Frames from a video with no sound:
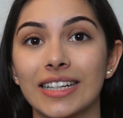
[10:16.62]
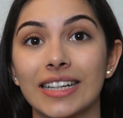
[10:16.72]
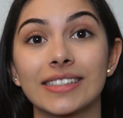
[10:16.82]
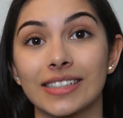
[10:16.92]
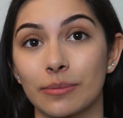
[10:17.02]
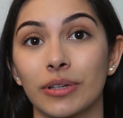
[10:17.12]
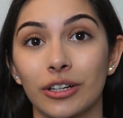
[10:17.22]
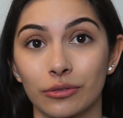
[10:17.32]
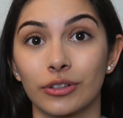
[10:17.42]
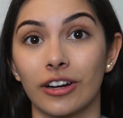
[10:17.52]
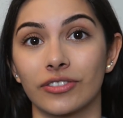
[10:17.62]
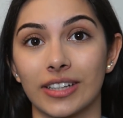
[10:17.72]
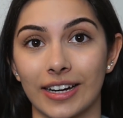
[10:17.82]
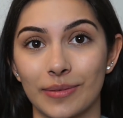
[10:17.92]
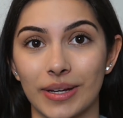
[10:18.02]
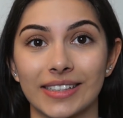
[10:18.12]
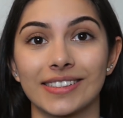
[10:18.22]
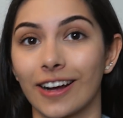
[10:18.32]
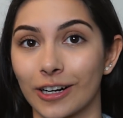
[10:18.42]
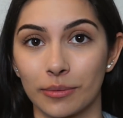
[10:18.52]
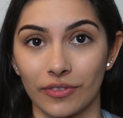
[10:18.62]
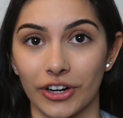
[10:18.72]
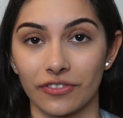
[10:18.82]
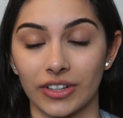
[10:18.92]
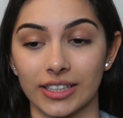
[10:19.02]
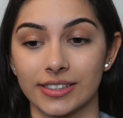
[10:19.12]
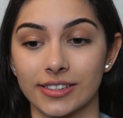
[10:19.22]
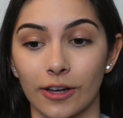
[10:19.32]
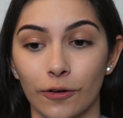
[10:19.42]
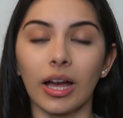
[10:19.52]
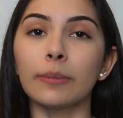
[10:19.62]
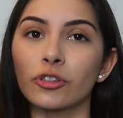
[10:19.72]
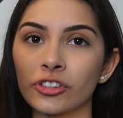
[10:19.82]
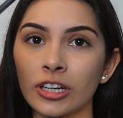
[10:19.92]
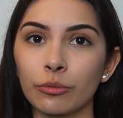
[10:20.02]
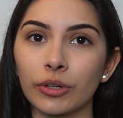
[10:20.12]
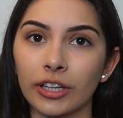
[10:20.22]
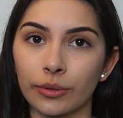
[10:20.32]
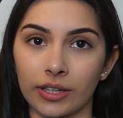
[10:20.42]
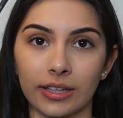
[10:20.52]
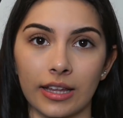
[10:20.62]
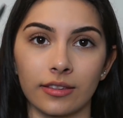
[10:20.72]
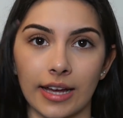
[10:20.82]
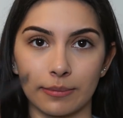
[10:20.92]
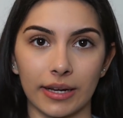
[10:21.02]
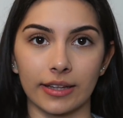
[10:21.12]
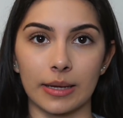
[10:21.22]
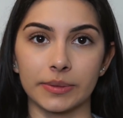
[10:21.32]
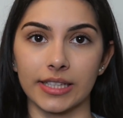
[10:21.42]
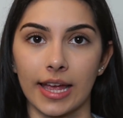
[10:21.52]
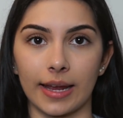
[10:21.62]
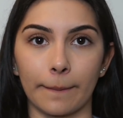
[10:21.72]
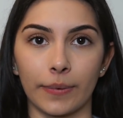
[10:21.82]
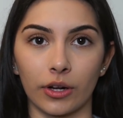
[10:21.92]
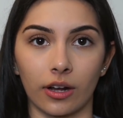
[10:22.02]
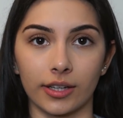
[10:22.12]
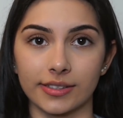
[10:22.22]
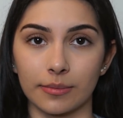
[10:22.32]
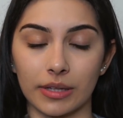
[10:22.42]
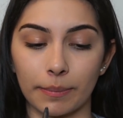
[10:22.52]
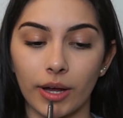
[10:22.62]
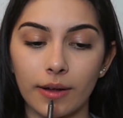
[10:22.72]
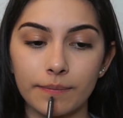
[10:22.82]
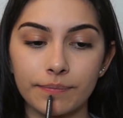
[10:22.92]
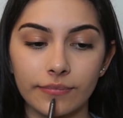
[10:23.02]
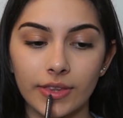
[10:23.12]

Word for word: it's gonna be a rough time and it's not gonna be very fun. So I'm just gonna really quickly line my lips and put on some lip balm.